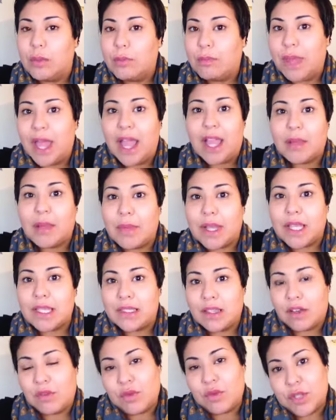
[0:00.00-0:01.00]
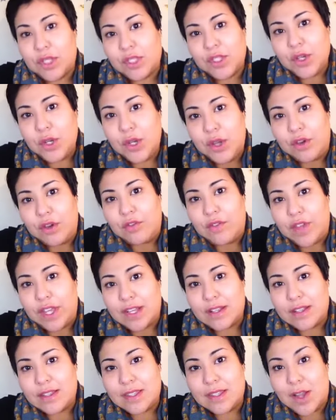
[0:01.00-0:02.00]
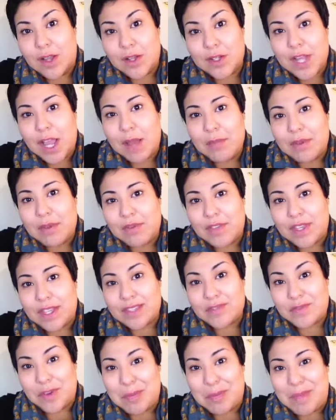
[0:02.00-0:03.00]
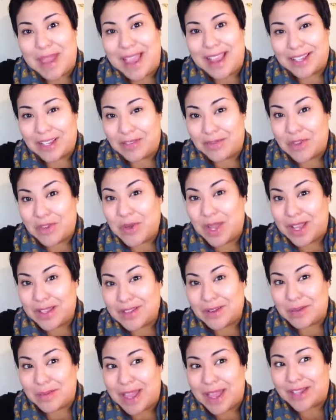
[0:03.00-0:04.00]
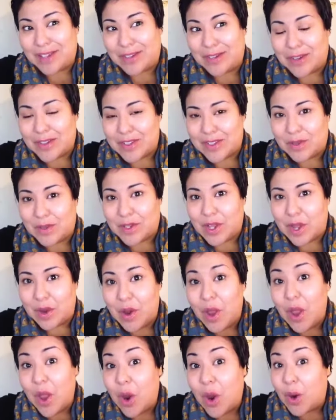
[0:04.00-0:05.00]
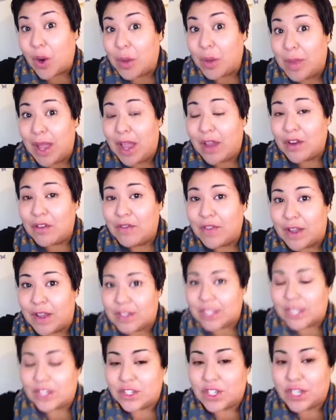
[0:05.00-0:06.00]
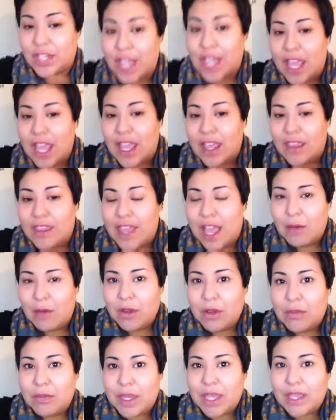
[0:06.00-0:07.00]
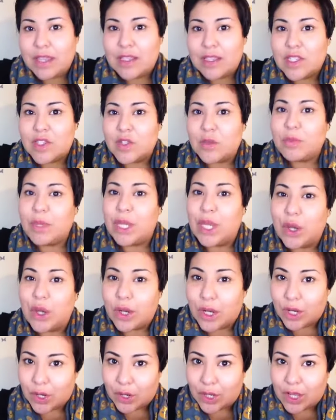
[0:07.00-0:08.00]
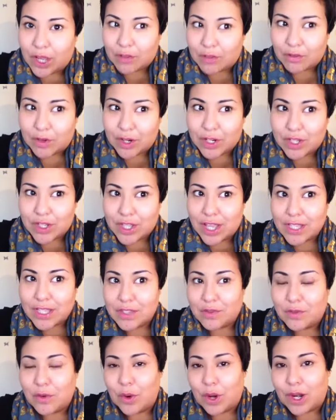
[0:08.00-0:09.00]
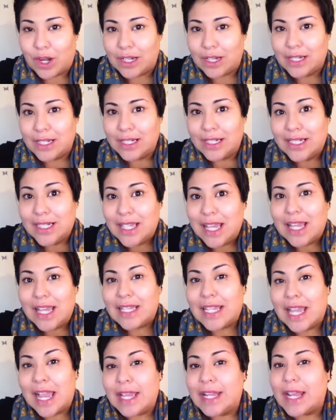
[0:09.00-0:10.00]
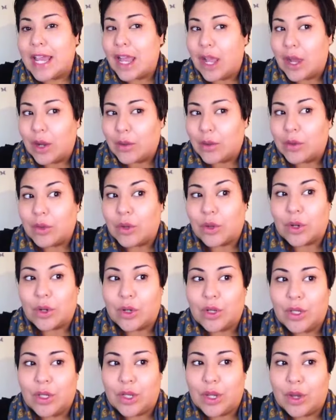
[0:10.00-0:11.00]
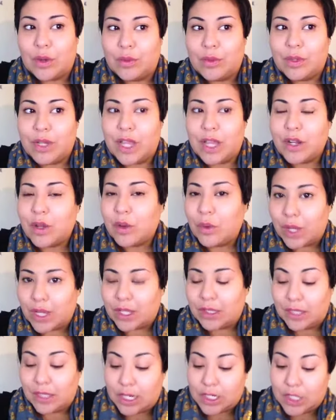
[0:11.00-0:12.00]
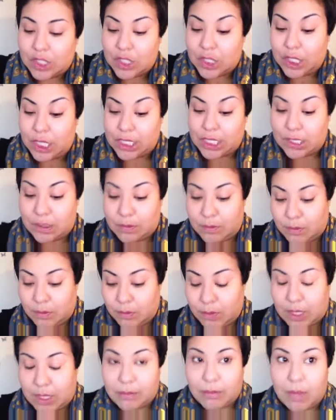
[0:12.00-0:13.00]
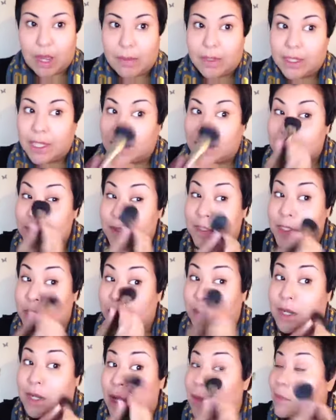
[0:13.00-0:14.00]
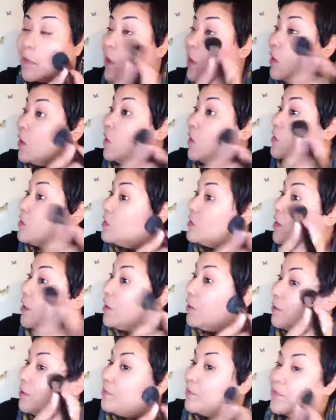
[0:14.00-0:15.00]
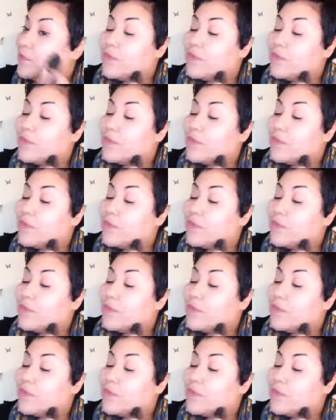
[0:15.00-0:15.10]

pack myself with Studio Fix on top of this from MAC. If you guys are MAC girls, you'll know. Or a powder foundation. That would be superior coverage. That's for a night out or, not a quick lunch. But Mama likes to do it up. So,